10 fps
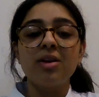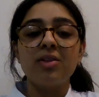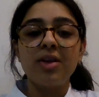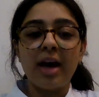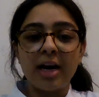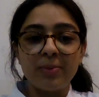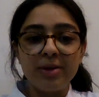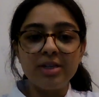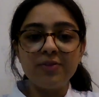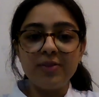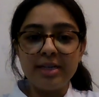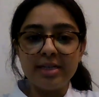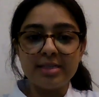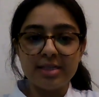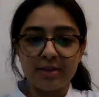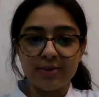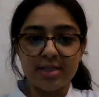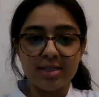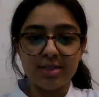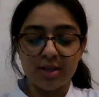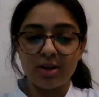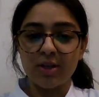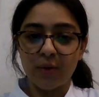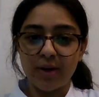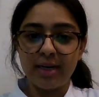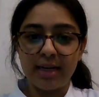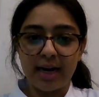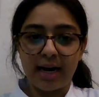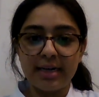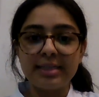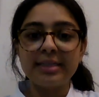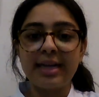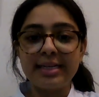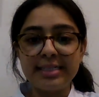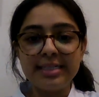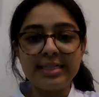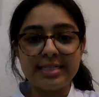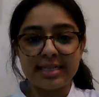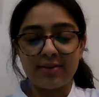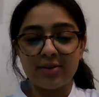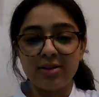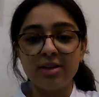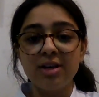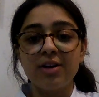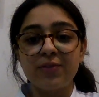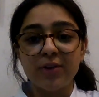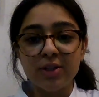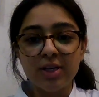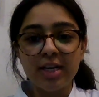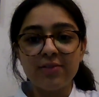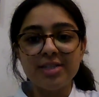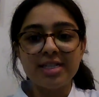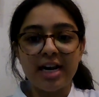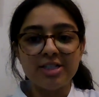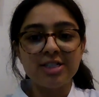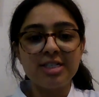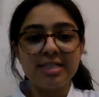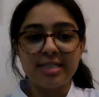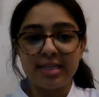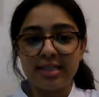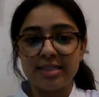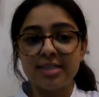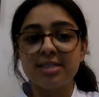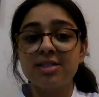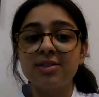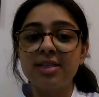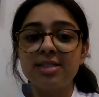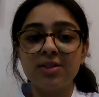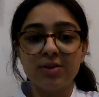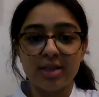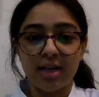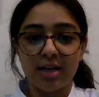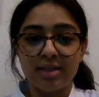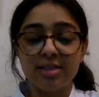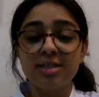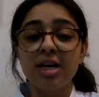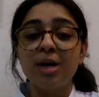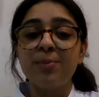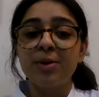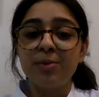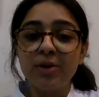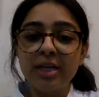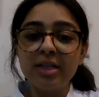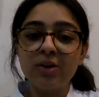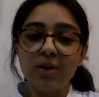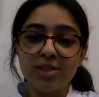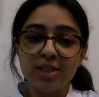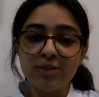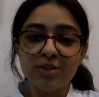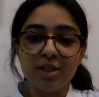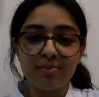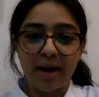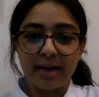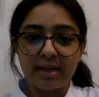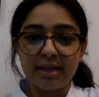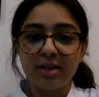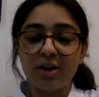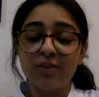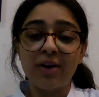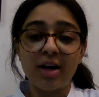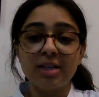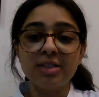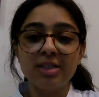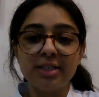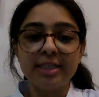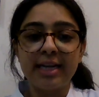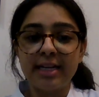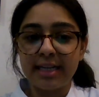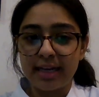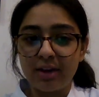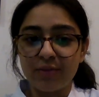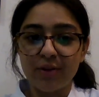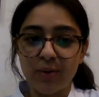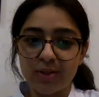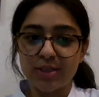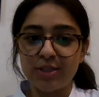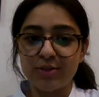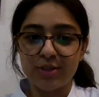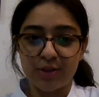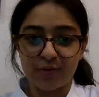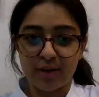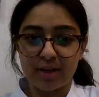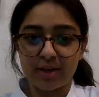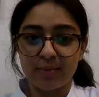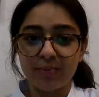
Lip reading: The advent of Legal Services Authority Act 1987 further gave a statutory status to these Lok Adalats, promoting the constitutional mandate of Article 39A of the Constitution of India,